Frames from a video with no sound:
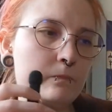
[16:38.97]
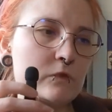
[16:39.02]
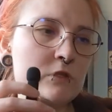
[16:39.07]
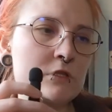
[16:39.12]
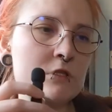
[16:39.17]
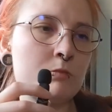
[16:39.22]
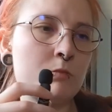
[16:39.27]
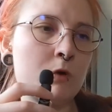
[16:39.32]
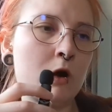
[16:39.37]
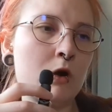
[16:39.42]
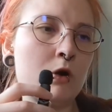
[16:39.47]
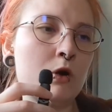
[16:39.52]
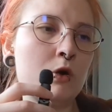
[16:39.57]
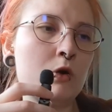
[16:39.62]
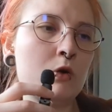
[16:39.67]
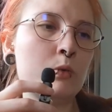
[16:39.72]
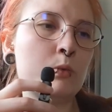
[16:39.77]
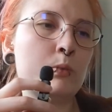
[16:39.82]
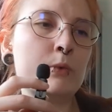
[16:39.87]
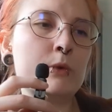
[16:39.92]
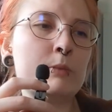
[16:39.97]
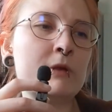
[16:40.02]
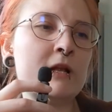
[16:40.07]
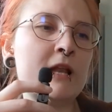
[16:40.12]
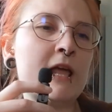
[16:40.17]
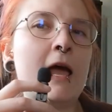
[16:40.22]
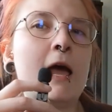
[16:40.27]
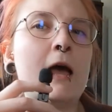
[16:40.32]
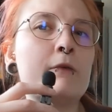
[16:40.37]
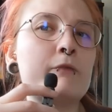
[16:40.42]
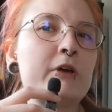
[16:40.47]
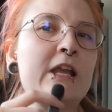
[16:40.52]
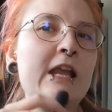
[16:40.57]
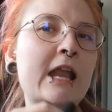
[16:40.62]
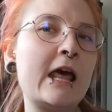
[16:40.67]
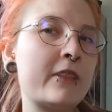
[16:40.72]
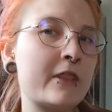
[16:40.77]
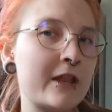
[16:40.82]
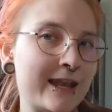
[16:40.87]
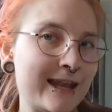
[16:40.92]
tomorrow we will have
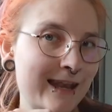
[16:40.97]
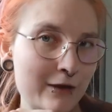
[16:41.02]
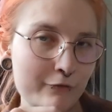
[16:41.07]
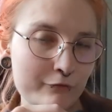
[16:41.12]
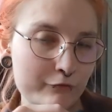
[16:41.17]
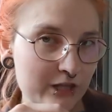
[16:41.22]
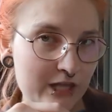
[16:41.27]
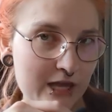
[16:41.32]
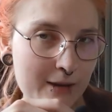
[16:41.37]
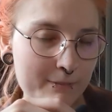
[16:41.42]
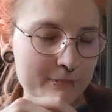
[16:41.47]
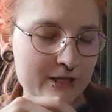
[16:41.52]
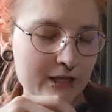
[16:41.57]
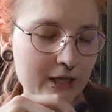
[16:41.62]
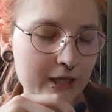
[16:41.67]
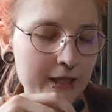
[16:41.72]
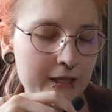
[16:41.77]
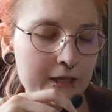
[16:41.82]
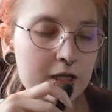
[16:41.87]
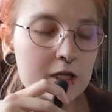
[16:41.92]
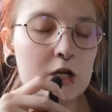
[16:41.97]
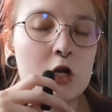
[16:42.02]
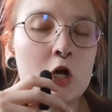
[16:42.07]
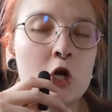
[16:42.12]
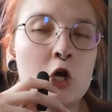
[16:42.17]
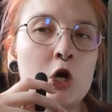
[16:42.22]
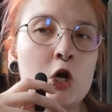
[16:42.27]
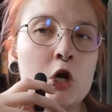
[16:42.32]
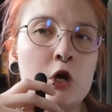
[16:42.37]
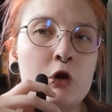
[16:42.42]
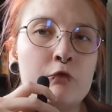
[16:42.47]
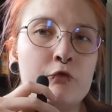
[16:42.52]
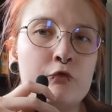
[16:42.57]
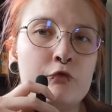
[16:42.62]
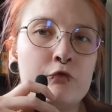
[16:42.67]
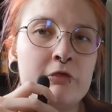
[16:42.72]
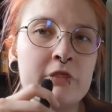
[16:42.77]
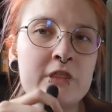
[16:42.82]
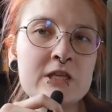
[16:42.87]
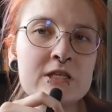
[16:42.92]
another lovely update of
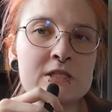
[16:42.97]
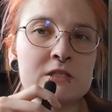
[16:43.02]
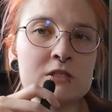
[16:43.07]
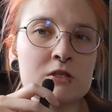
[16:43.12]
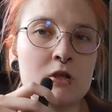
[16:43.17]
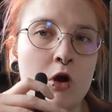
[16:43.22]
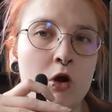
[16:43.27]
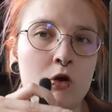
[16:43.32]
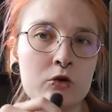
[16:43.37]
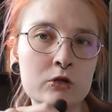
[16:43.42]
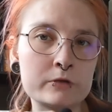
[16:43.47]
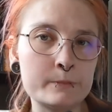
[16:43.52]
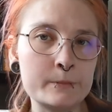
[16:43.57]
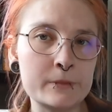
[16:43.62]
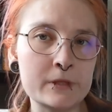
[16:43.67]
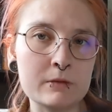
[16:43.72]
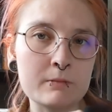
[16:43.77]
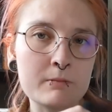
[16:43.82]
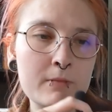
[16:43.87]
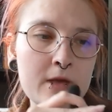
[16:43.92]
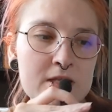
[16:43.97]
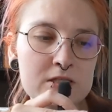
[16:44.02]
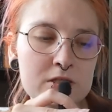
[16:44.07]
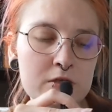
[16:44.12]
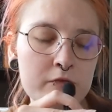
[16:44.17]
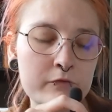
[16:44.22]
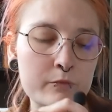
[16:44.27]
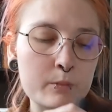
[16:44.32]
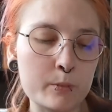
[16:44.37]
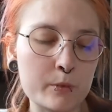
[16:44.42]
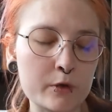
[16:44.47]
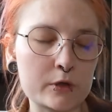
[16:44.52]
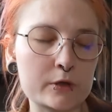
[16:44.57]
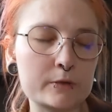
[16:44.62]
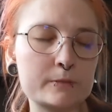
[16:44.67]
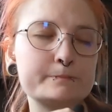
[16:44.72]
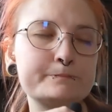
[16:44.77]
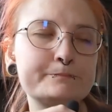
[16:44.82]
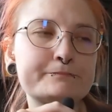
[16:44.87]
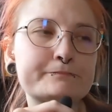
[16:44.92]
this horrible mess of a book.